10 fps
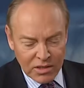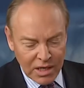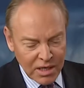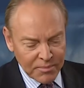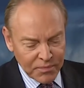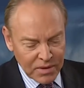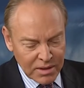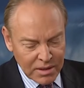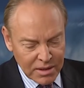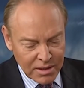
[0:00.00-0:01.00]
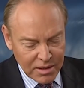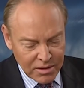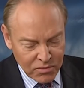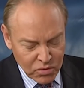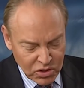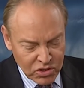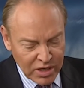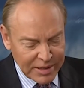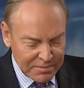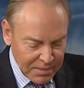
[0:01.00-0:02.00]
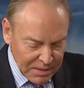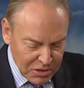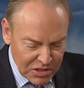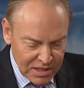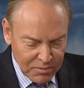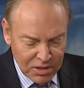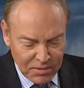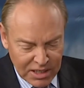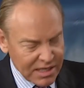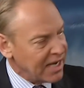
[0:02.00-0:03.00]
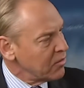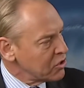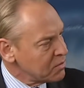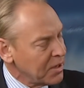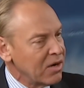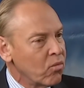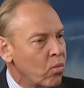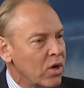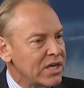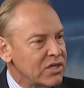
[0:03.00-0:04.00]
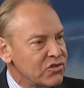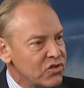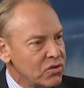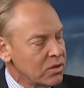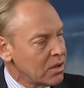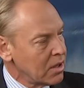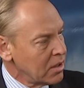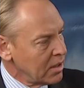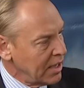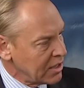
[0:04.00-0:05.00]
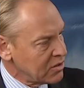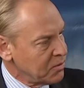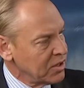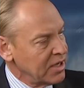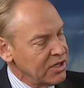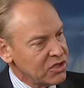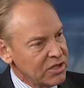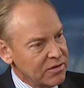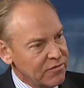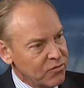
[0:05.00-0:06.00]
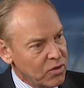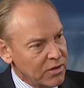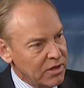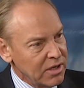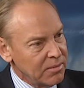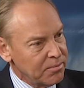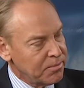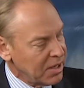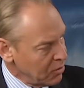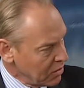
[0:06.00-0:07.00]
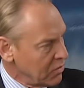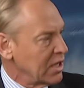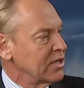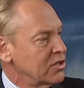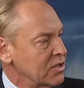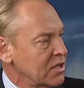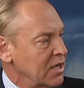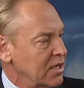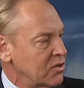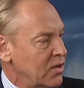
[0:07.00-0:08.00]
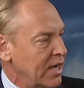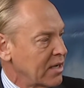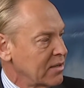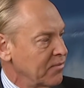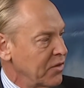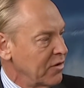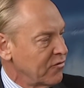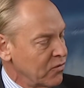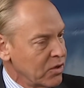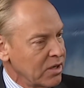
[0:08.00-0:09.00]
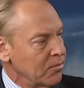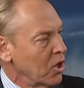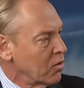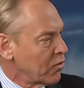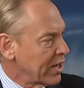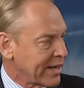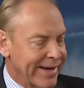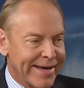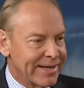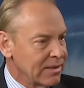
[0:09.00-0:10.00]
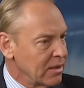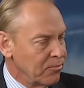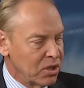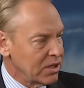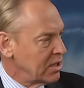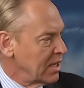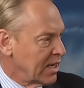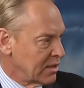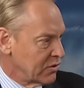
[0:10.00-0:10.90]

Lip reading: Okay. When you talk about maybe some of the money not well spent, what is your explanation for the public relations contract that Ford and Mulrick got $1 million a